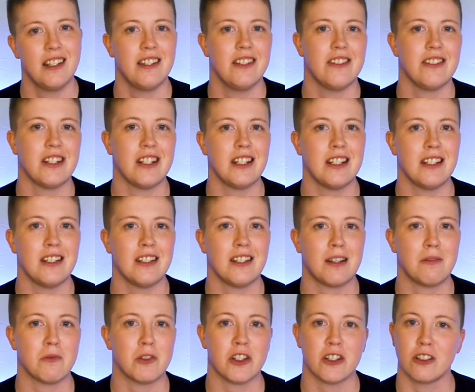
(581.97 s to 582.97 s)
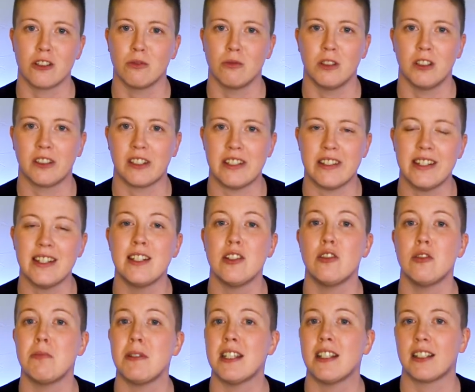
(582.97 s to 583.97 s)
She, I'm sure, will continue
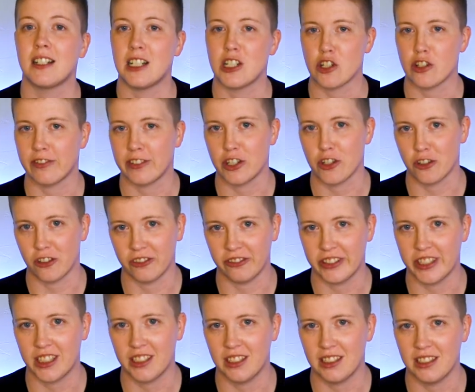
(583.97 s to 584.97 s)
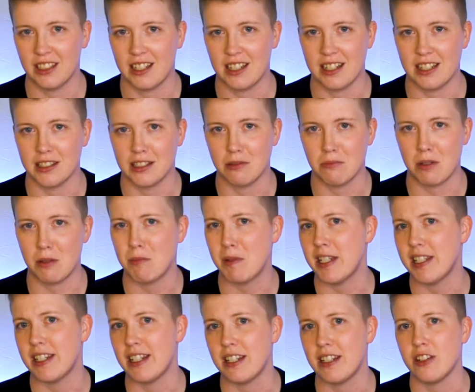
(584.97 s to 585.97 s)
to be a controversial figure on the
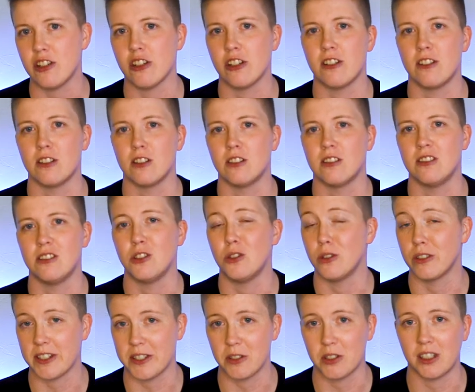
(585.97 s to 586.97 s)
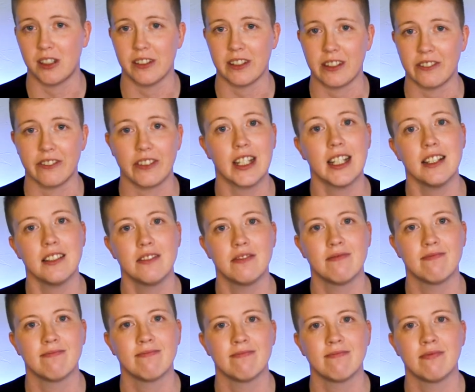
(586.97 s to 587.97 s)
BBC show Who Are You Calling Fat?
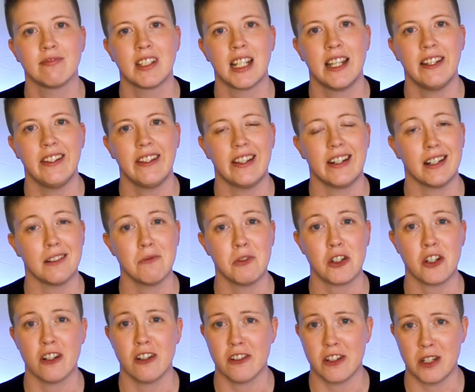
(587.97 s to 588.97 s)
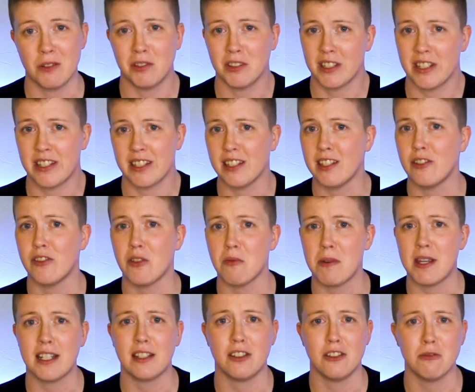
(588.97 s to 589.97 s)
And I'm sure she will continue to
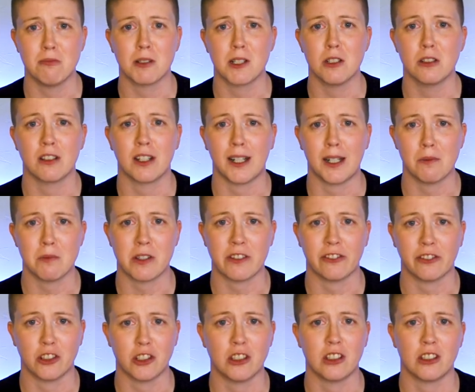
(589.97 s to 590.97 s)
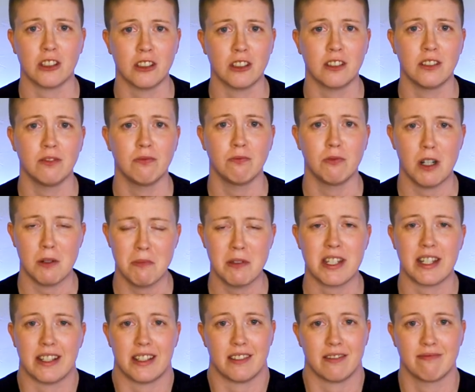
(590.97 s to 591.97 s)
make new programs for her
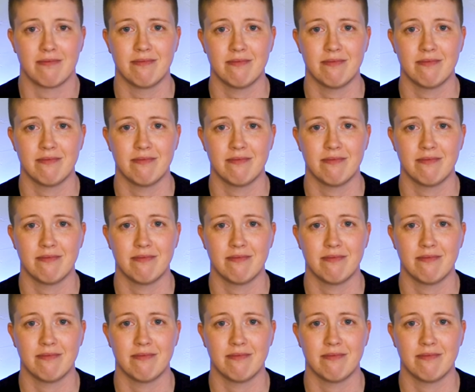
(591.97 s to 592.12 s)
website